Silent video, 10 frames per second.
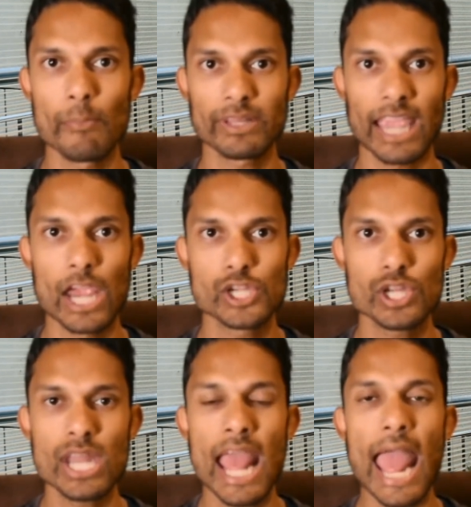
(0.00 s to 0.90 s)

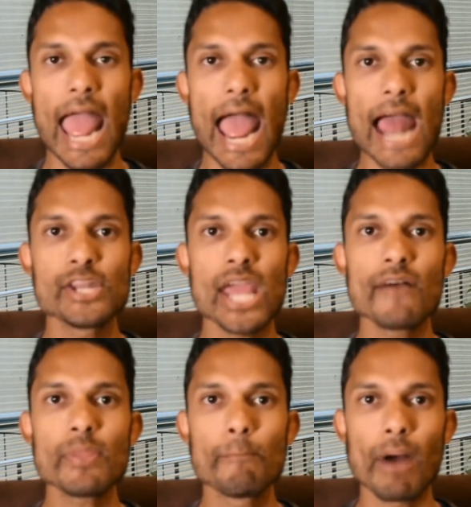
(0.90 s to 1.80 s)
application, and you
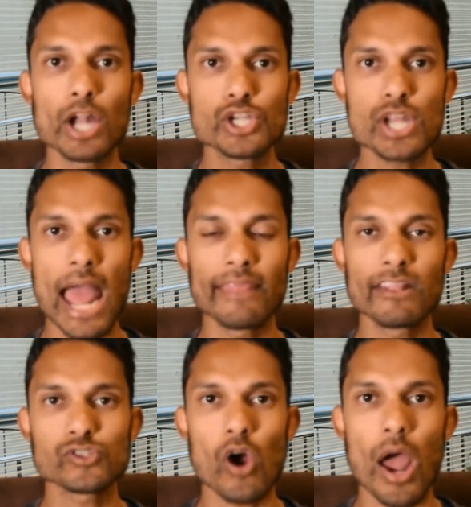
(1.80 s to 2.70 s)
have the budget and
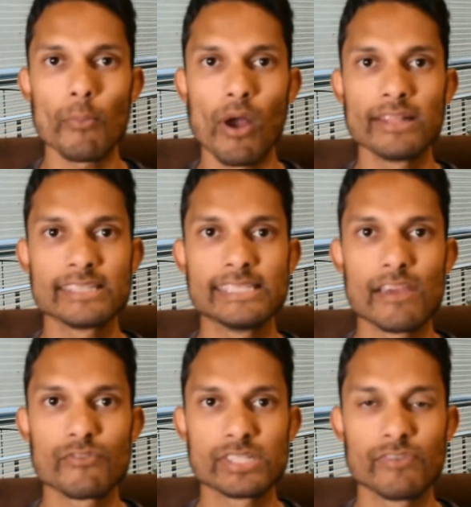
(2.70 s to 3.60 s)
the timeline to
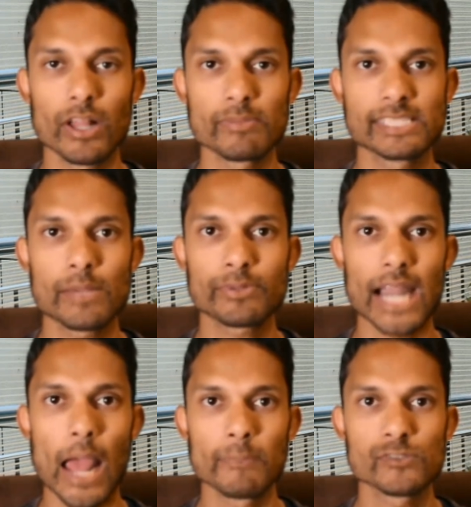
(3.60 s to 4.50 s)
develop separate
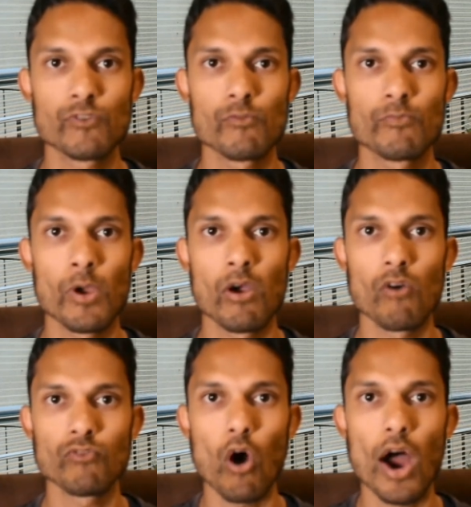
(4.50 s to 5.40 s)
apps for
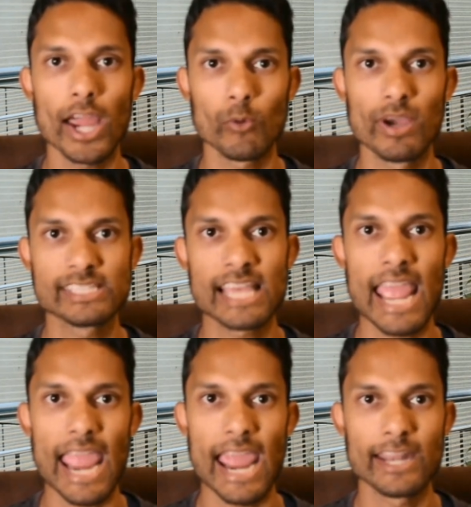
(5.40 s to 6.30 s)
iOS
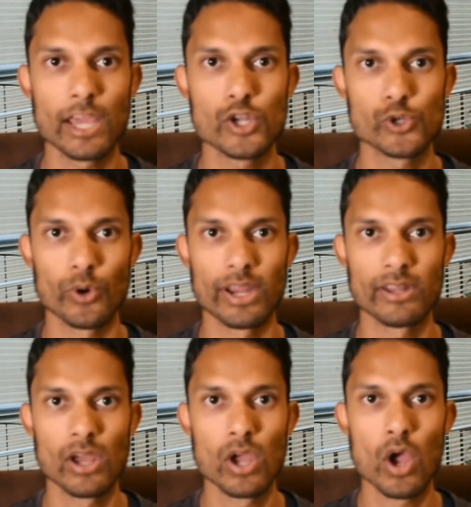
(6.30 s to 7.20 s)
and Android.
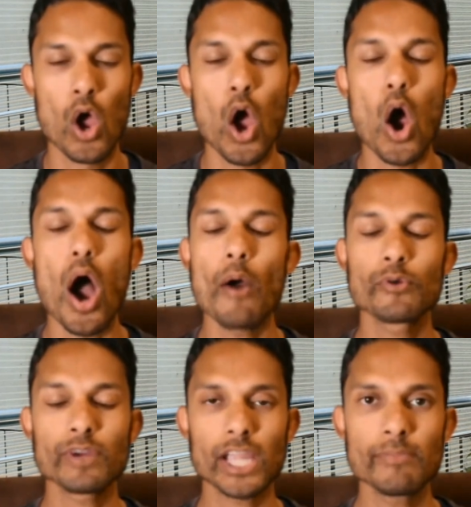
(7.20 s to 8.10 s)
I
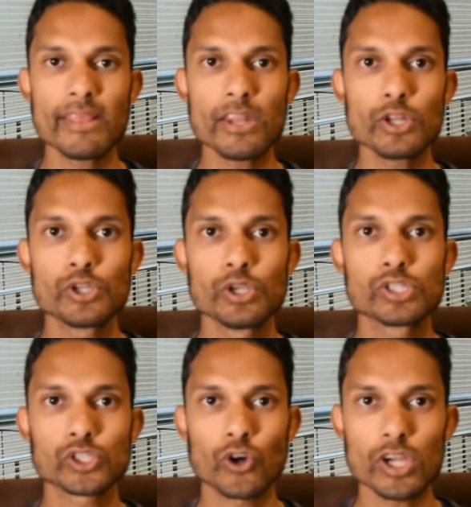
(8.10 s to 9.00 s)
would recommend that you
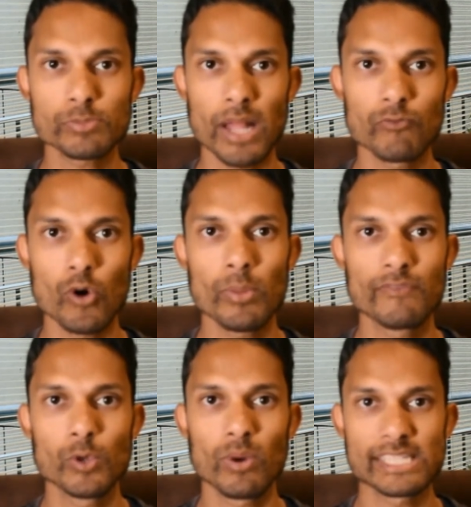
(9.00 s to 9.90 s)
choose cross-platform
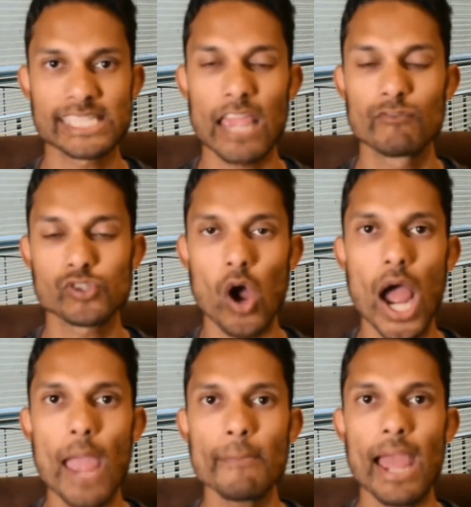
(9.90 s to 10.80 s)
if you want to save
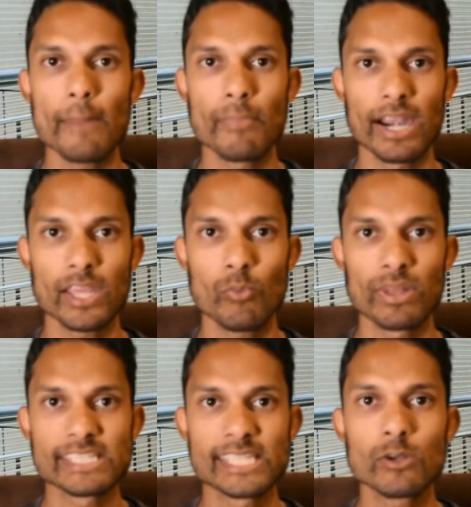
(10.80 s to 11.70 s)
time and money
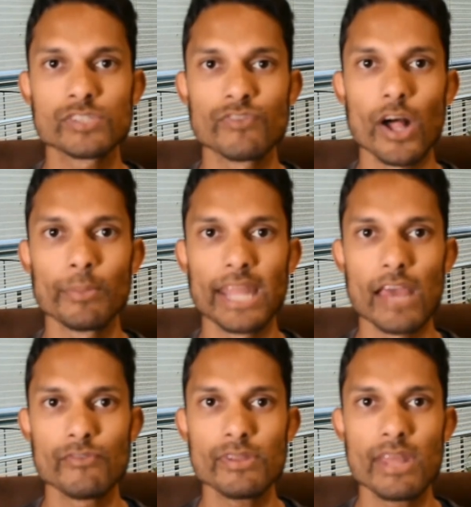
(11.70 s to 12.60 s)
with a single development
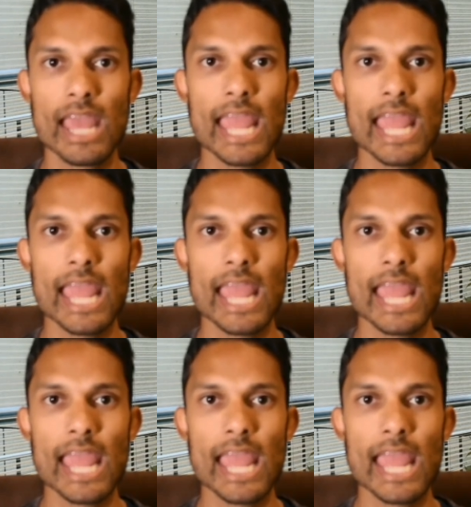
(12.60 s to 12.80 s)
effort,